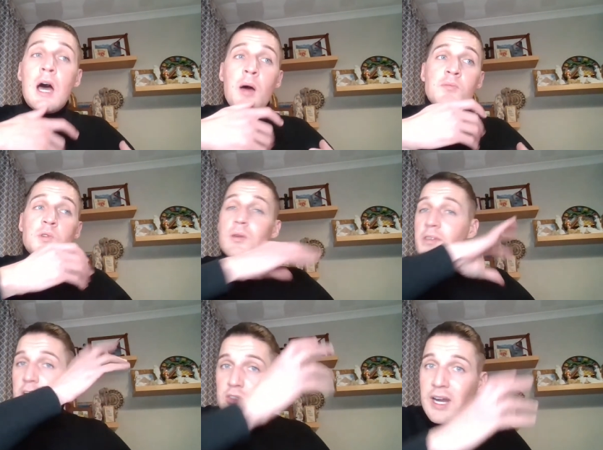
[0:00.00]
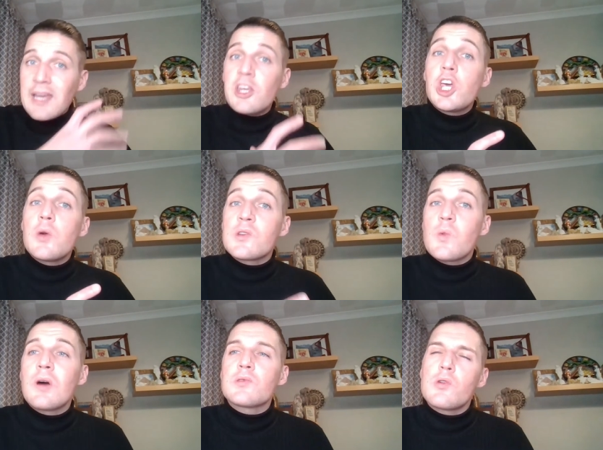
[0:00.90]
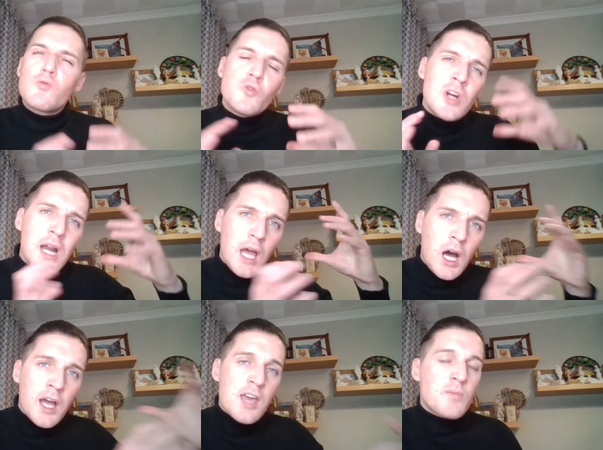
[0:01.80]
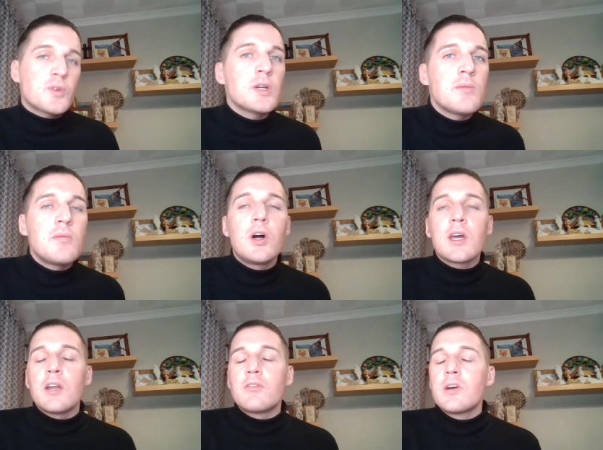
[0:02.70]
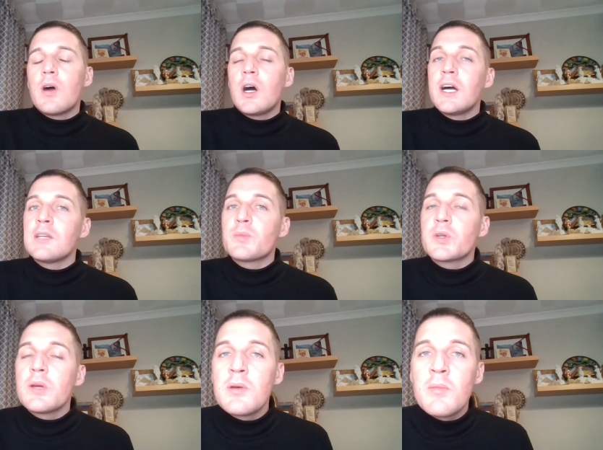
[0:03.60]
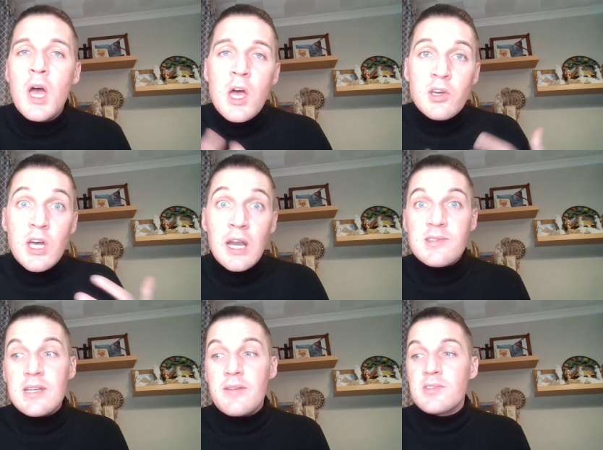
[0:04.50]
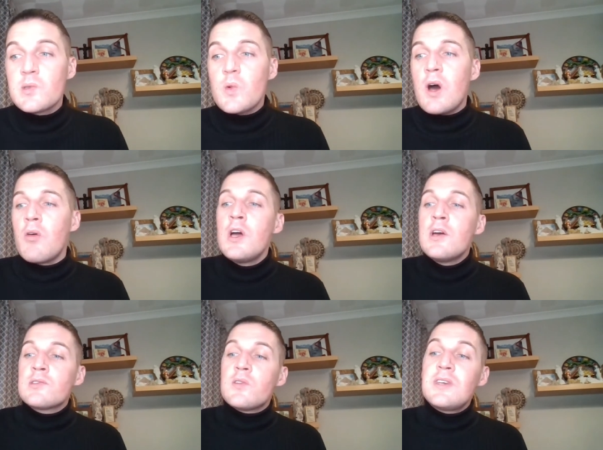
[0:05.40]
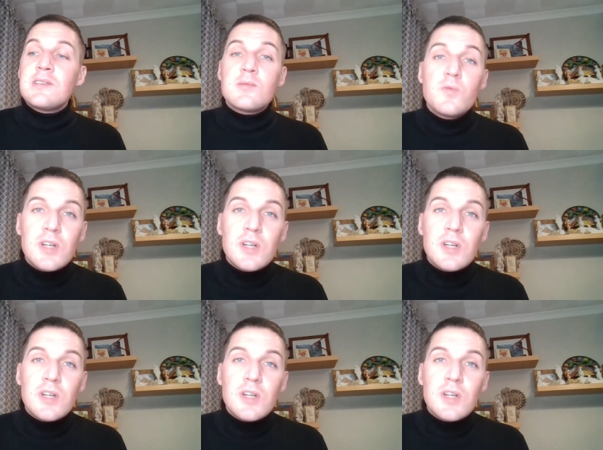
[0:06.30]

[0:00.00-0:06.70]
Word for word: um, sort of a grey hue as well. So really high-end premium look and a real high-end premium colour service as well. So this is